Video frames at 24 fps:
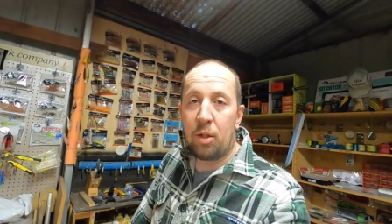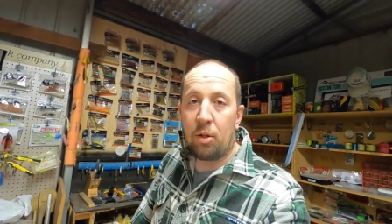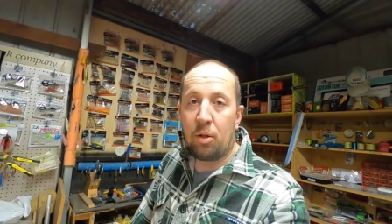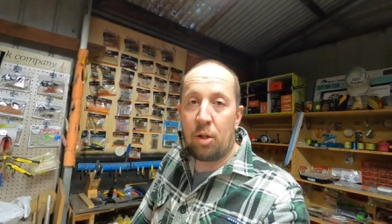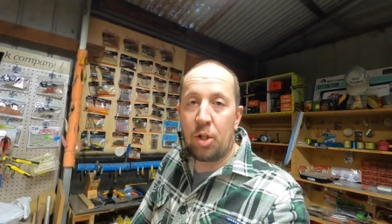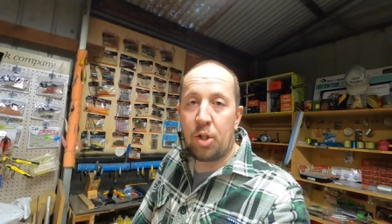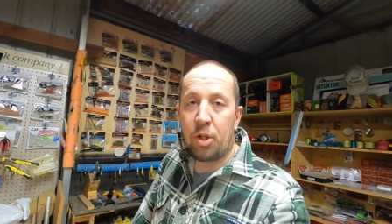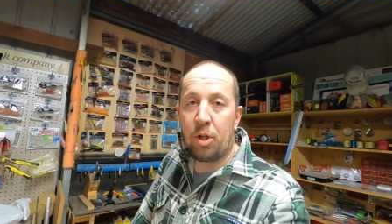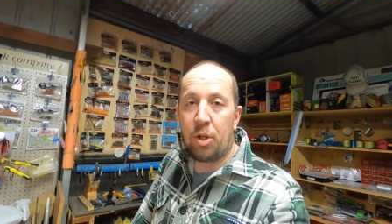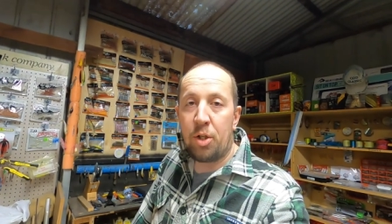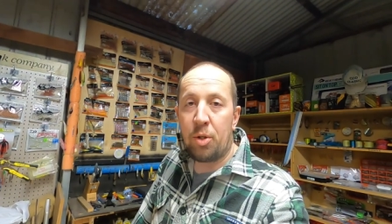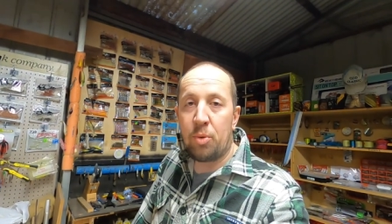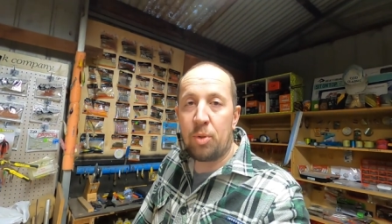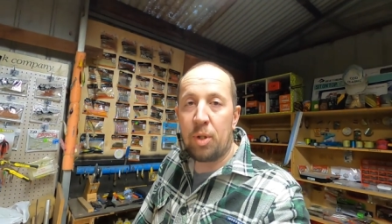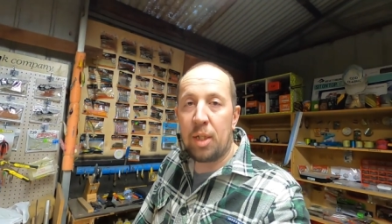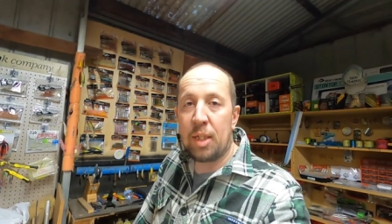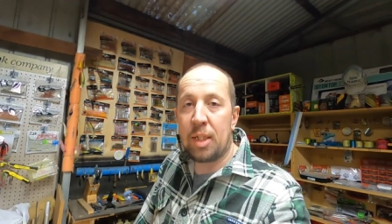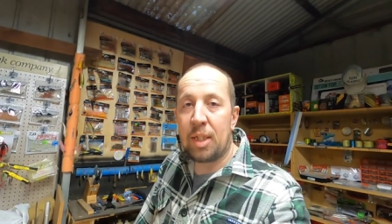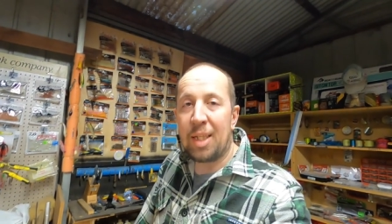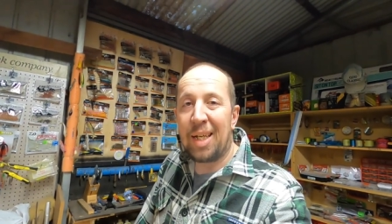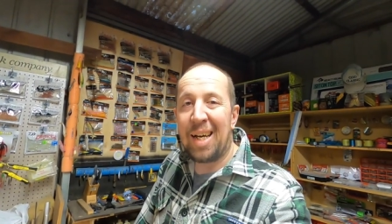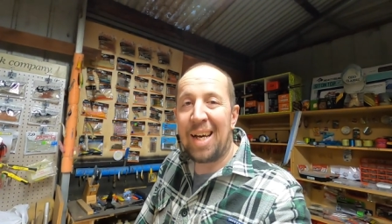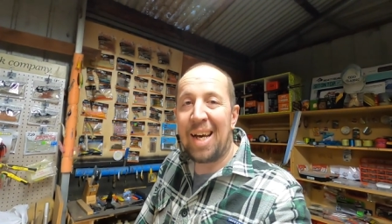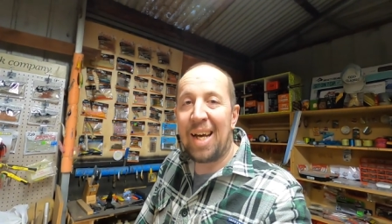that I showed you at the
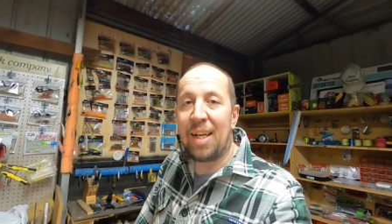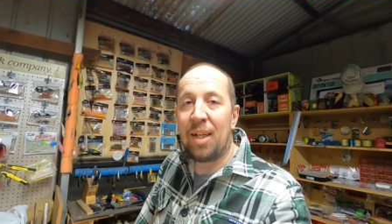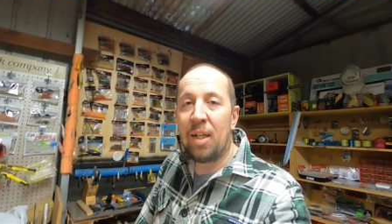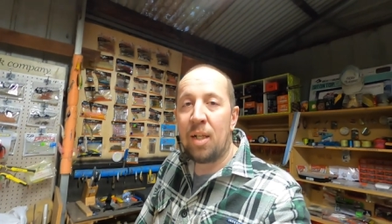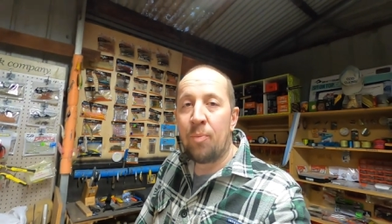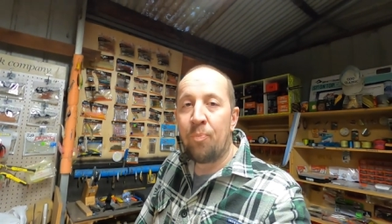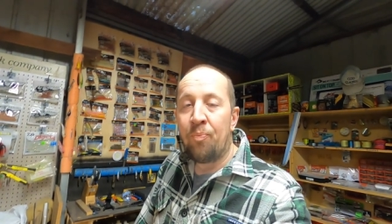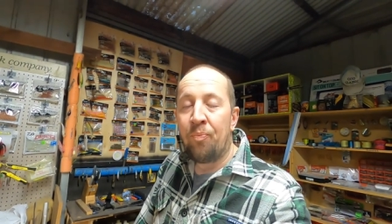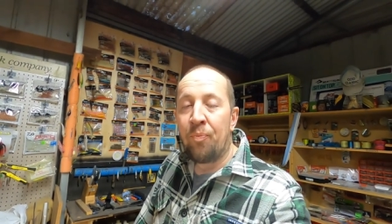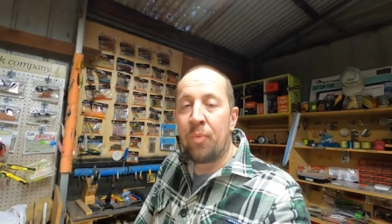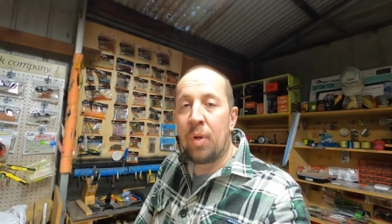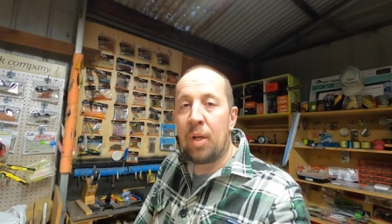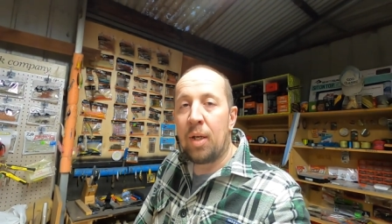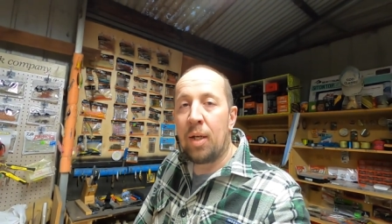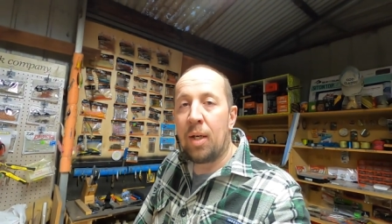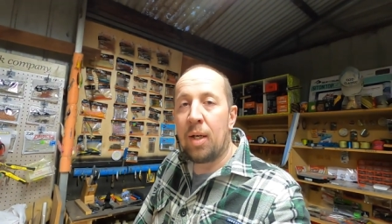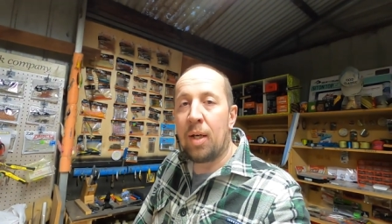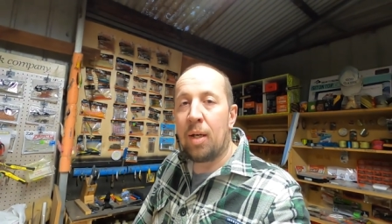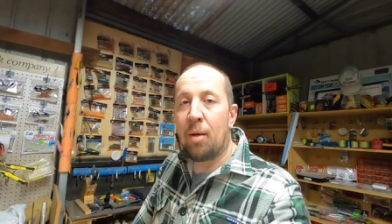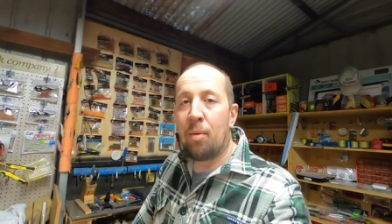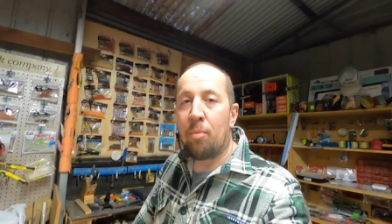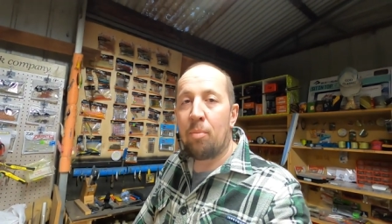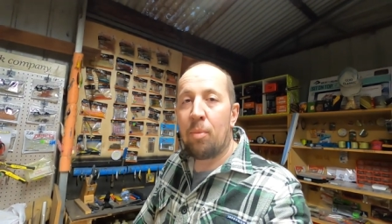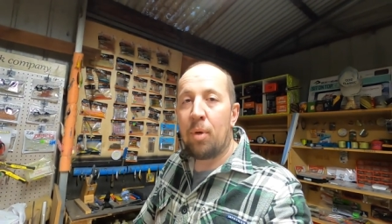start,
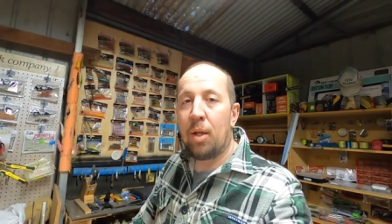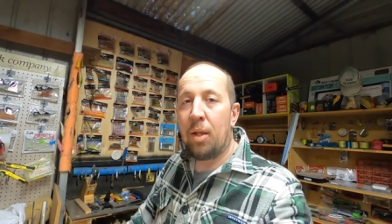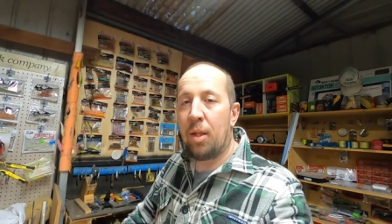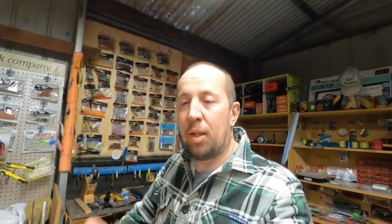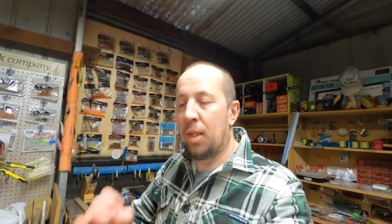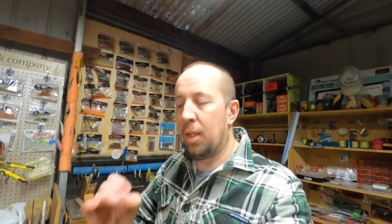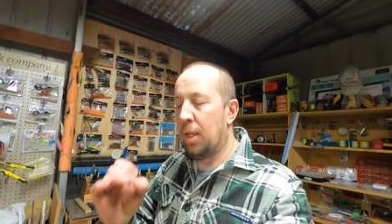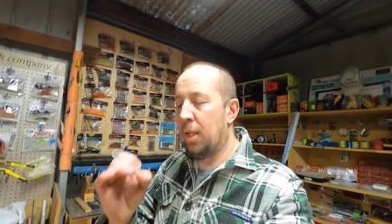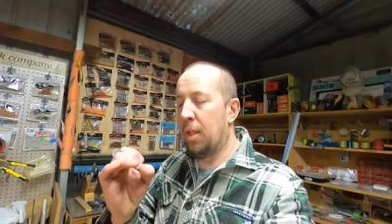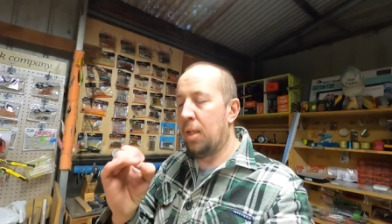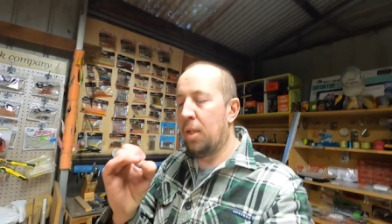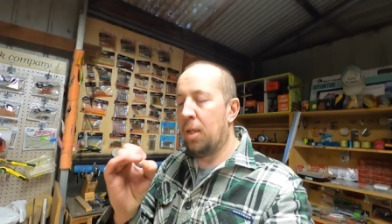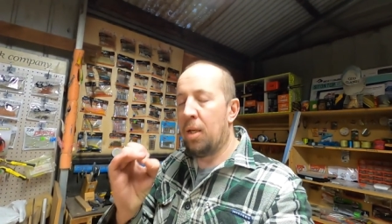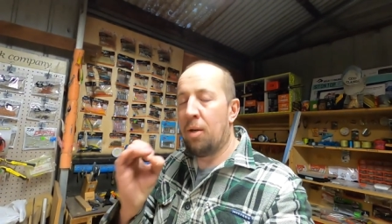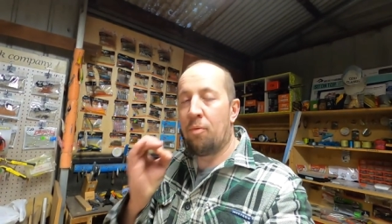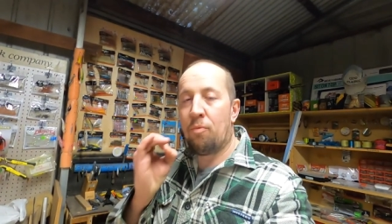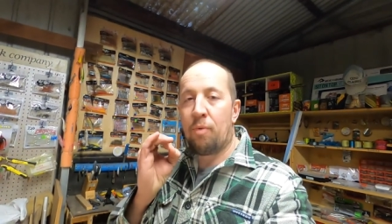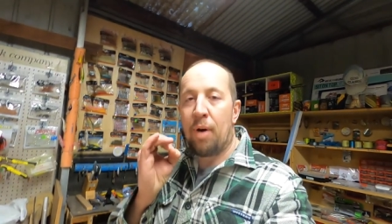the